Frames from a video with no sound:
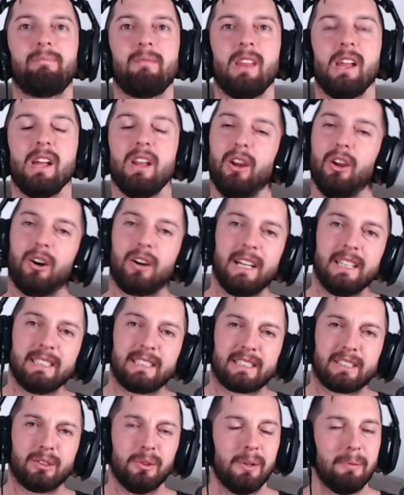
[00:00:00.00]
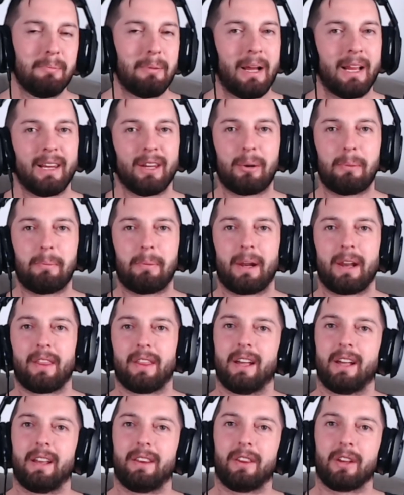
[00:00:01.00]
Look, let's talk about a little bit of
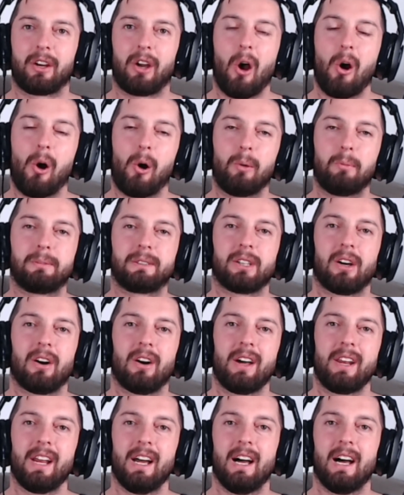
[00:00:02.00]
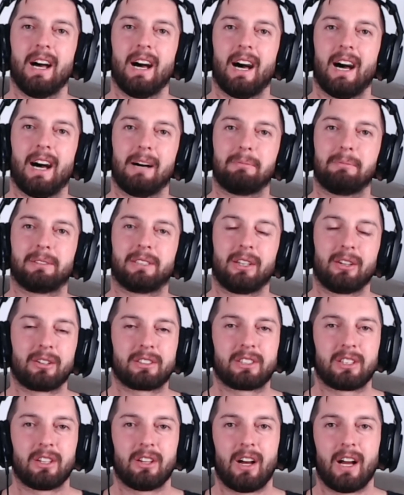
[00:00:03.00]
the co-op side. So it
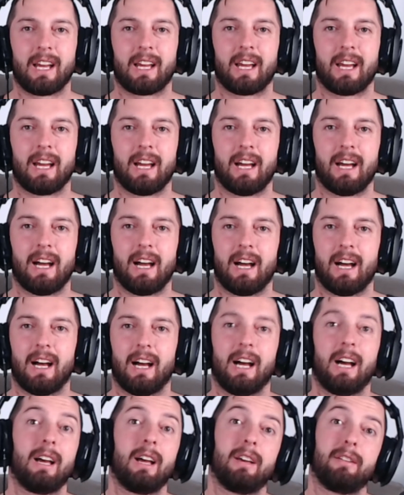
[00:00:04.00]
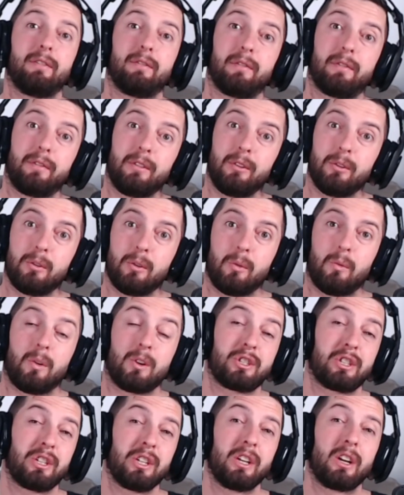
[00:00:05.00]
looks like if you're
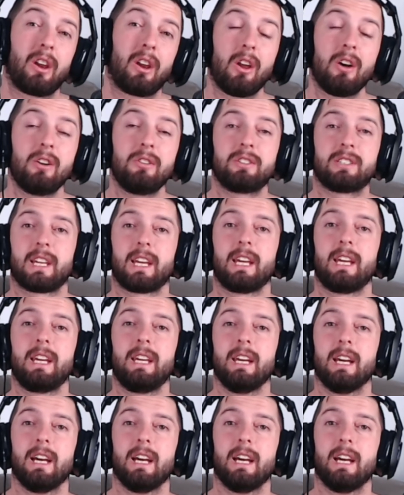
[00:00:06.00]
watching closely,